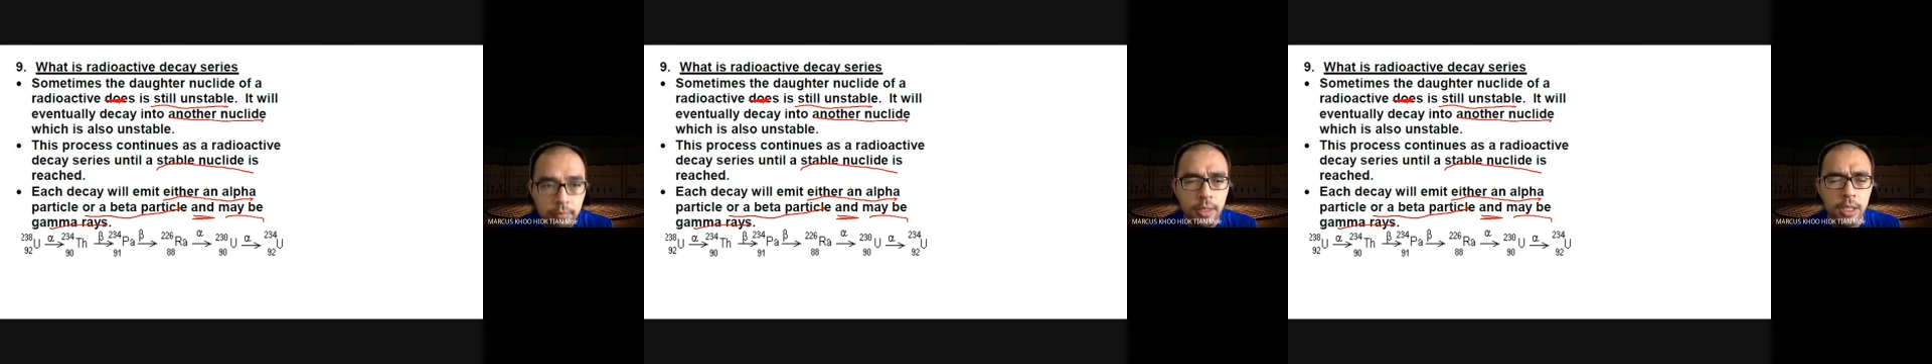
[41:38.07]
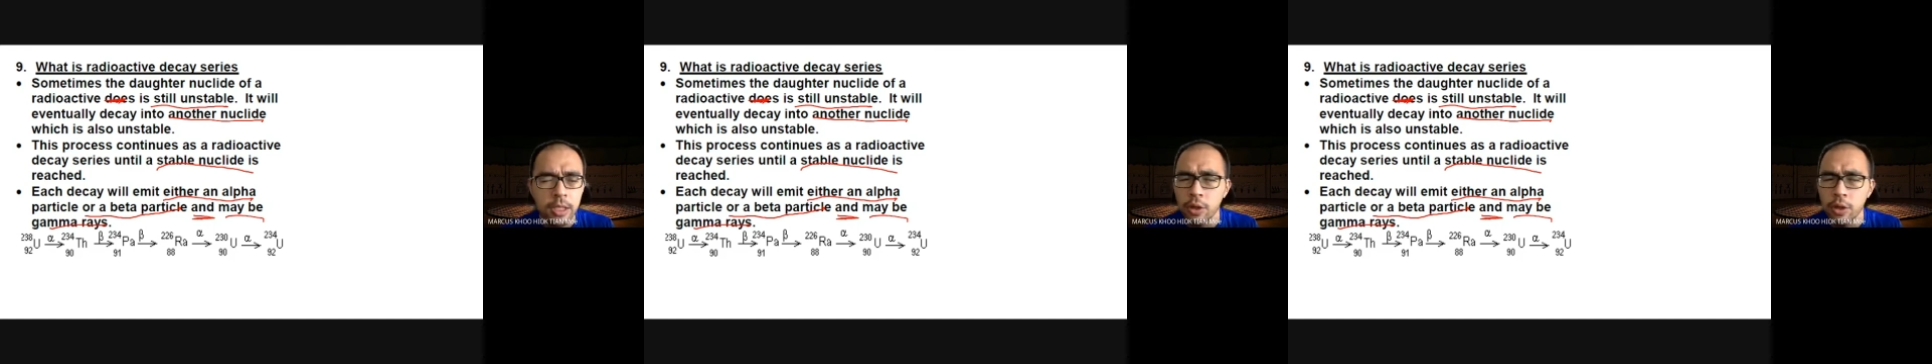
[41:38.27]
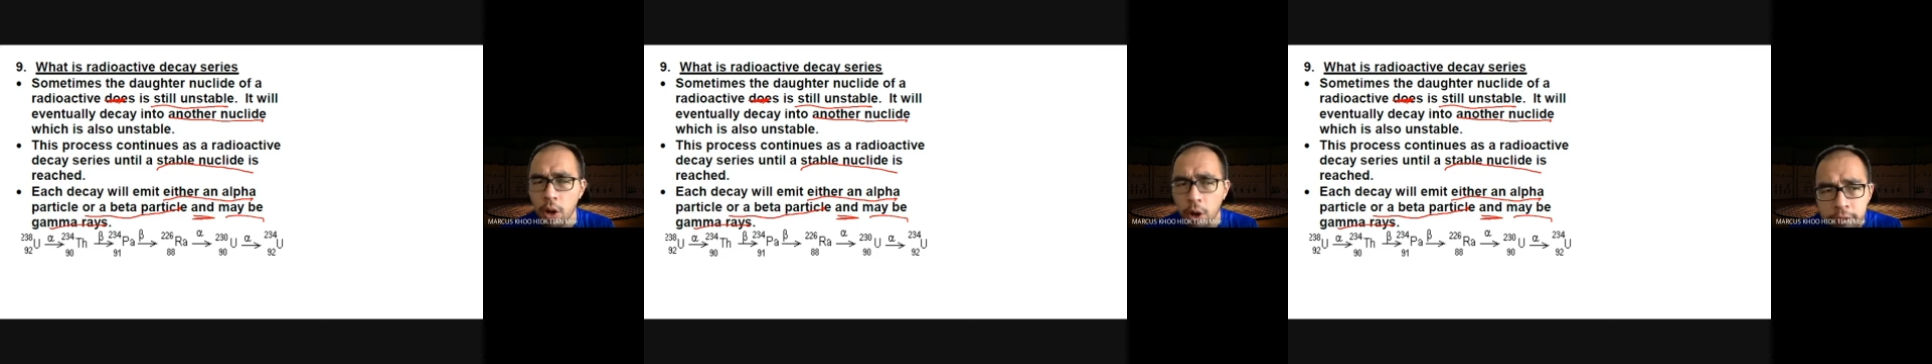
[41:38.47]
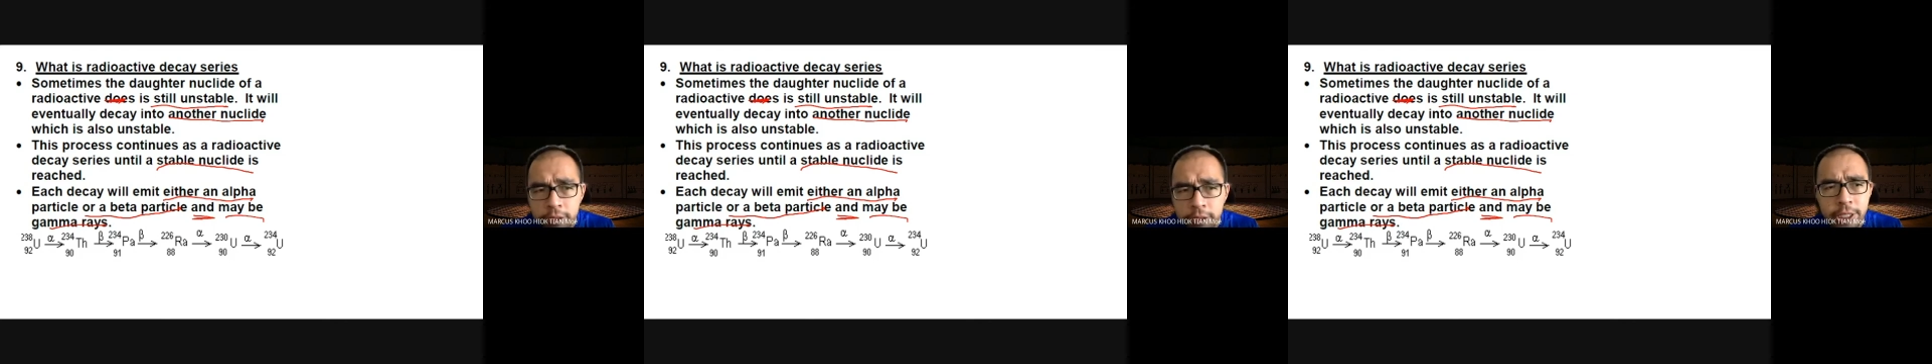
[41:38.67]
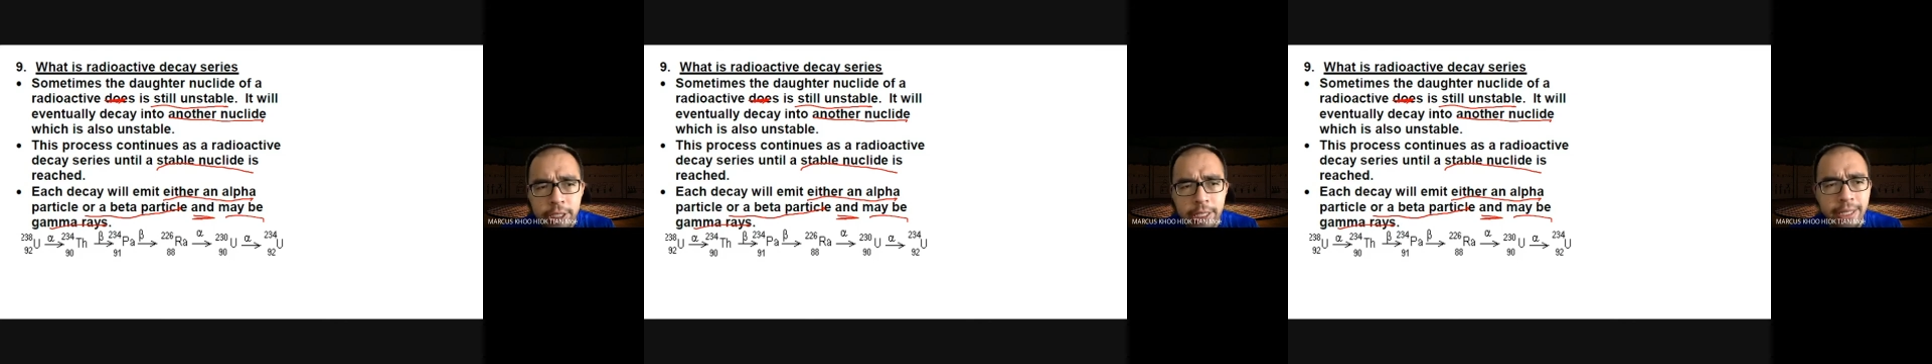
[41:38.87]
So
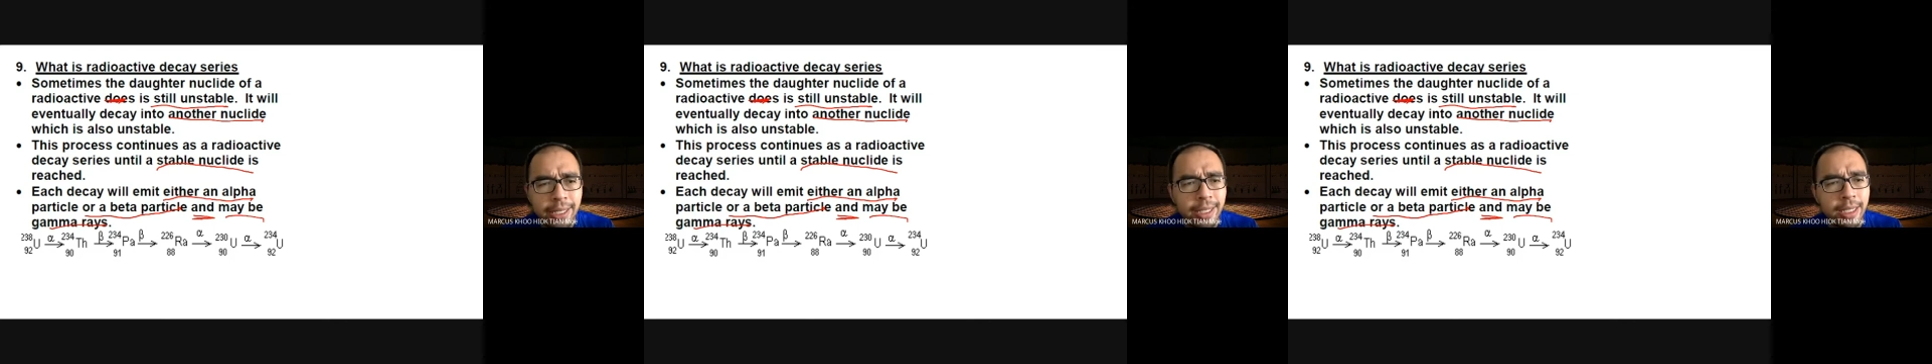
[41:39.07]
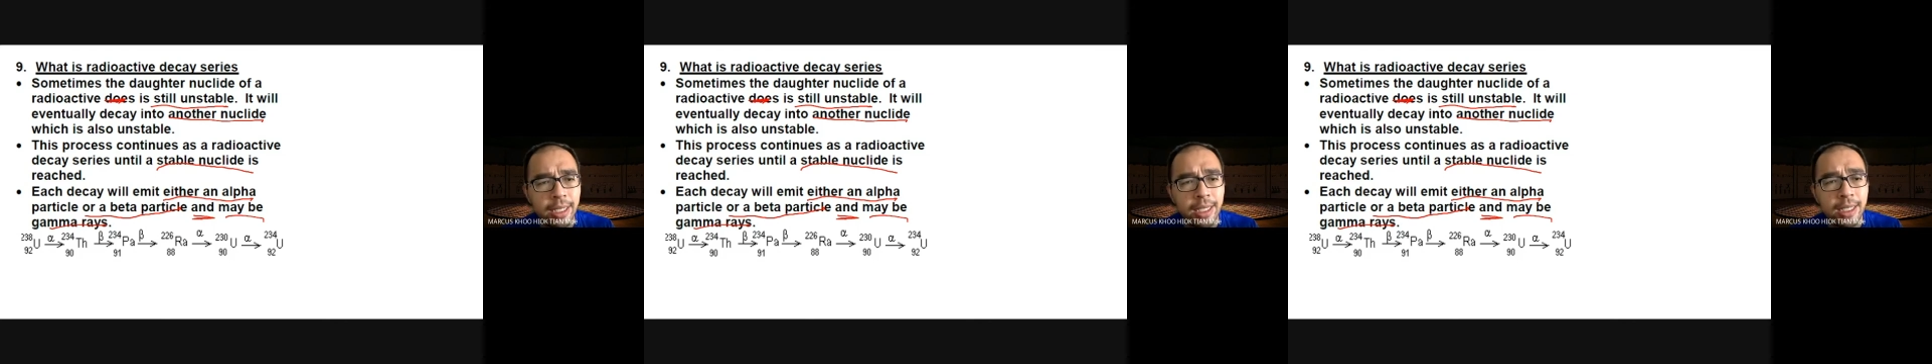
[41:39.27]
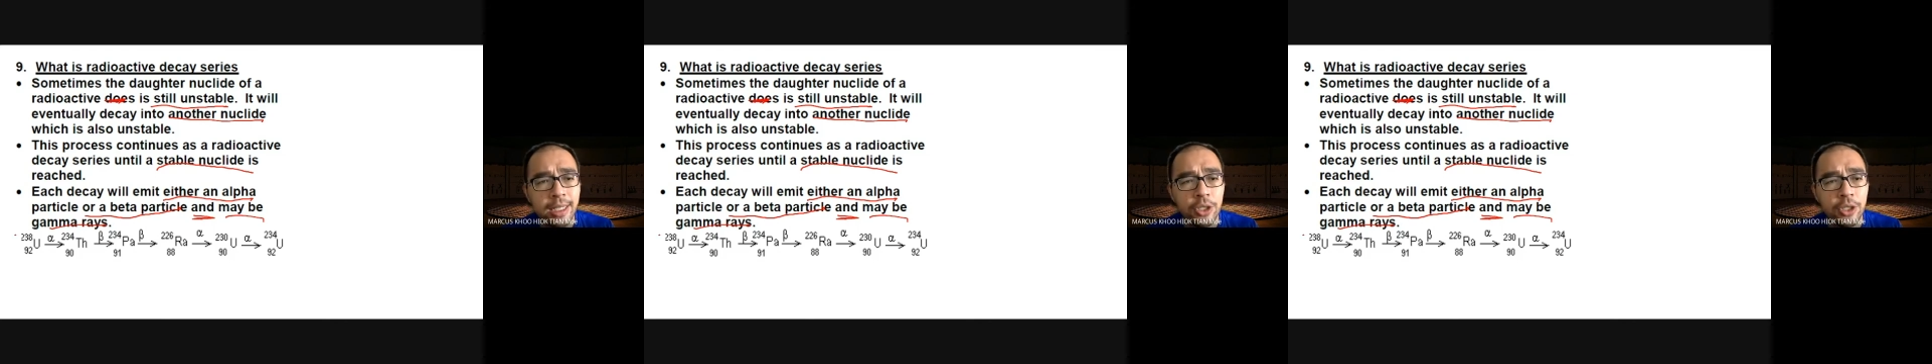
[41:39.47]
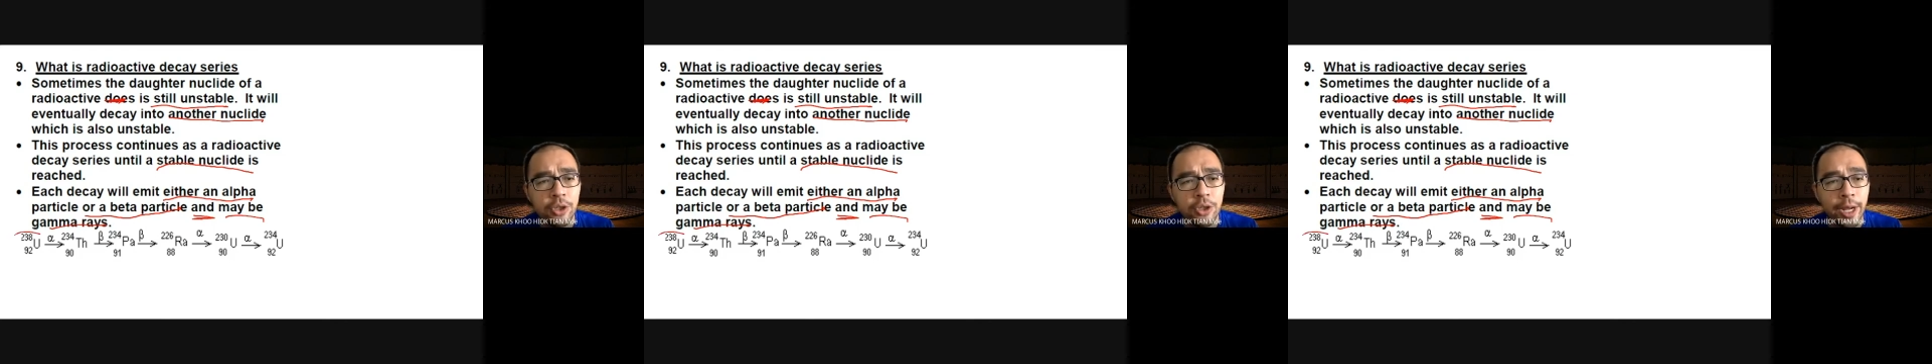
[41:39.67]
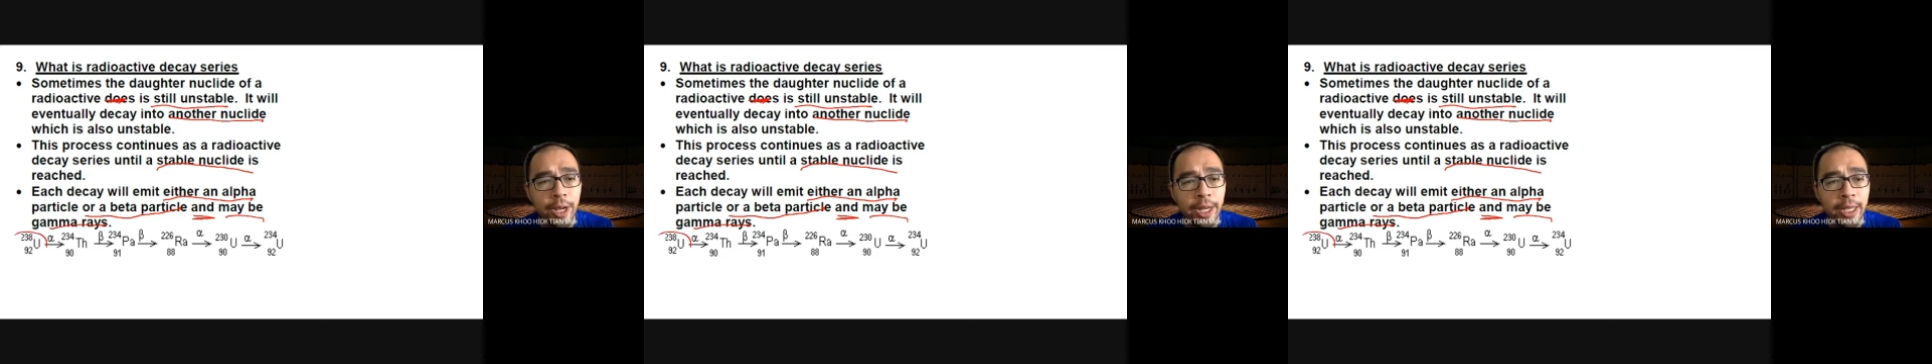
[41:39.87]
originally is
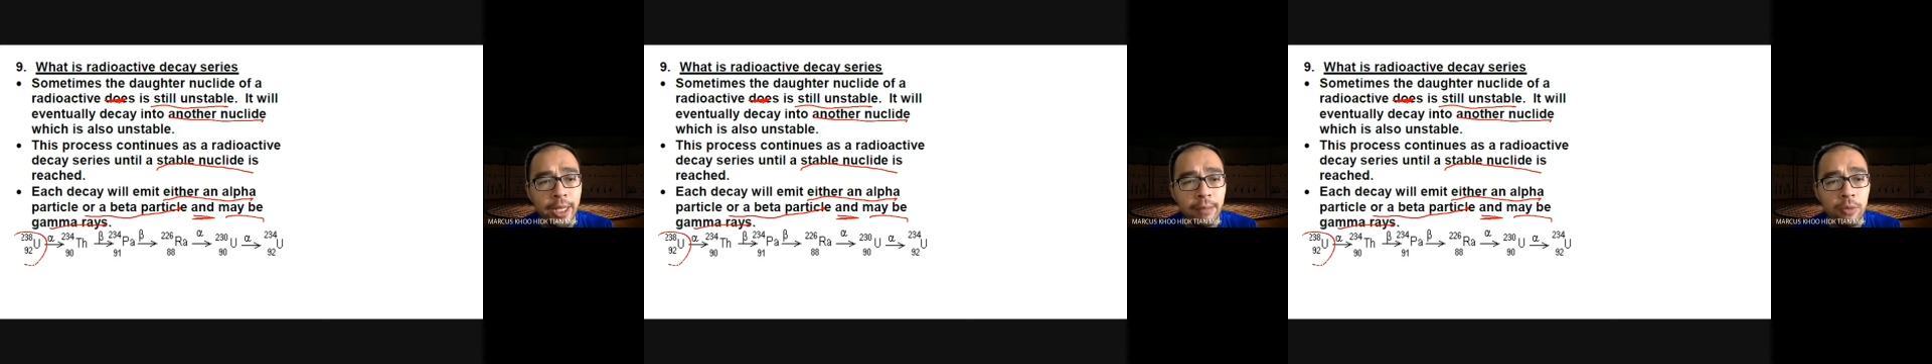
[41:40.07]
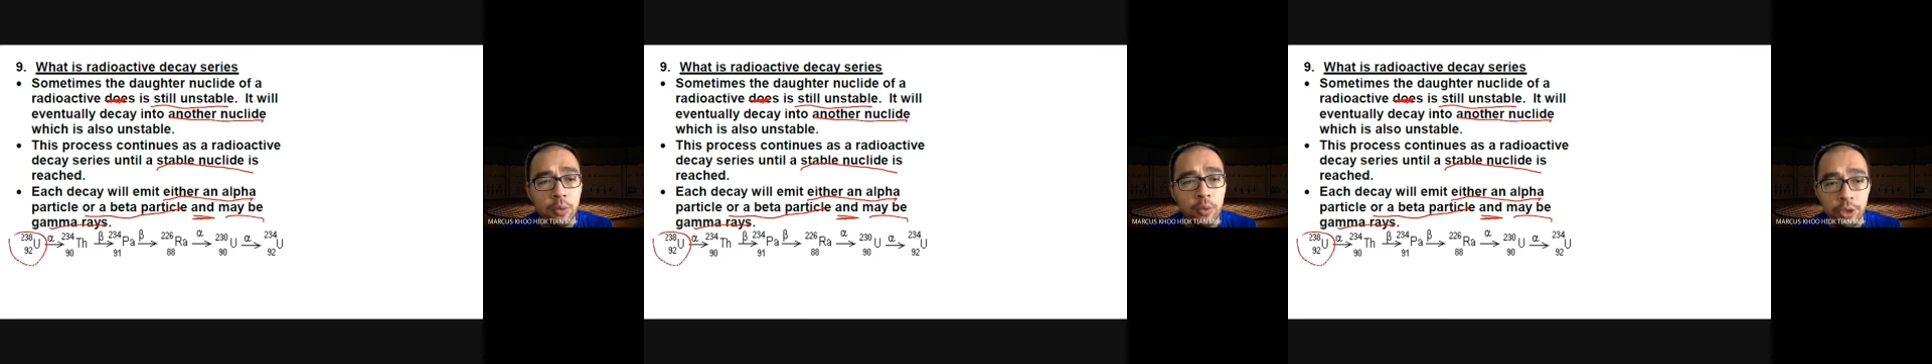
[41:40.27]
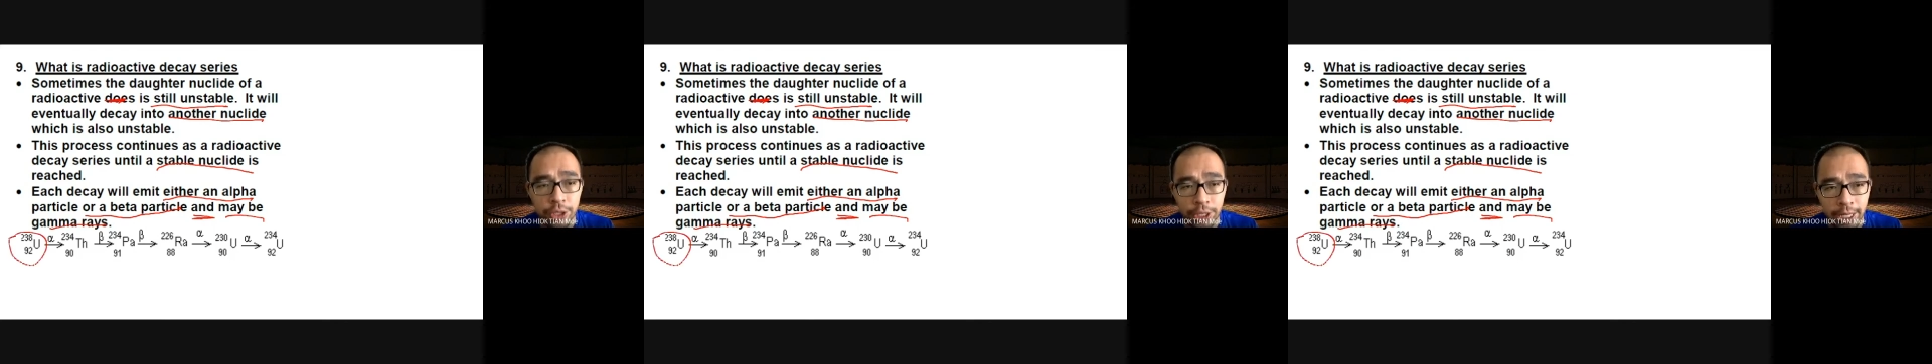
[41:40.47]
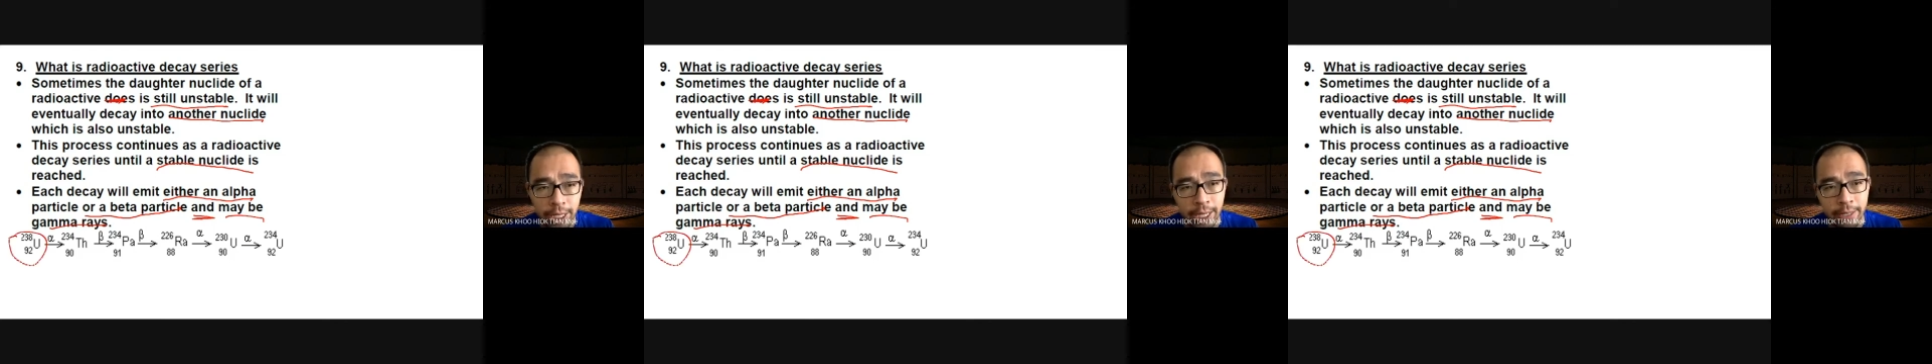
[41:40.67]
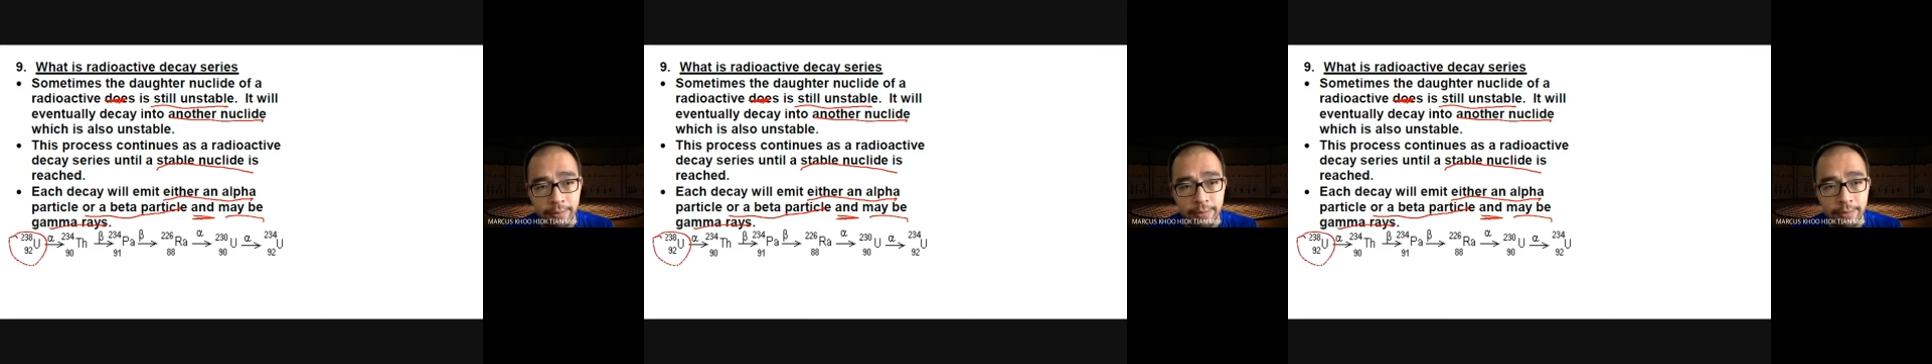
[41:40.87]
uranium-238.